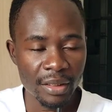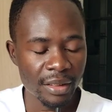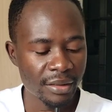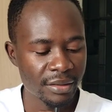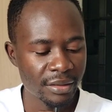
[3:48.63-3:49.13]

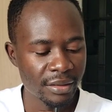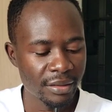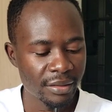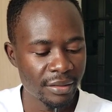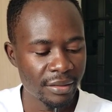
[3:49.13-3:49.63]
and
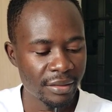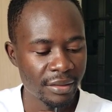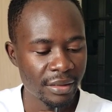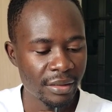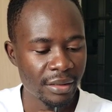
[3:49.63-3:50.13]

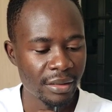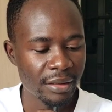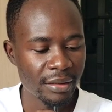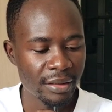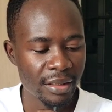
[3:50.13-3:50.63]

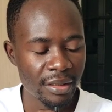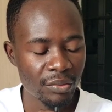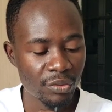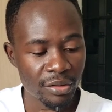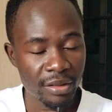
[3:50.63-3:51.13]

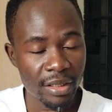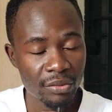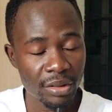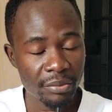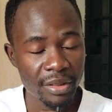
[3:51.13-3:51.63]
that what
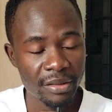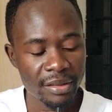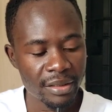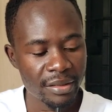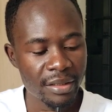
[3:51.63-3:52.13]
that one
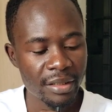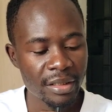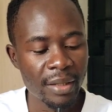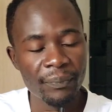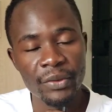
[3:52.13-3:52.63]
means is
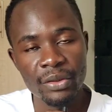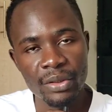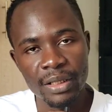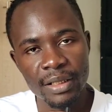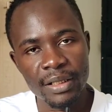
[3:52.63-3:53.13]
that
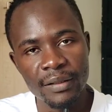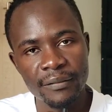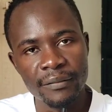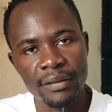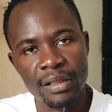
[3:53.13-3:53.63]
you can
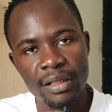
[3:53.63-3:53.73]
have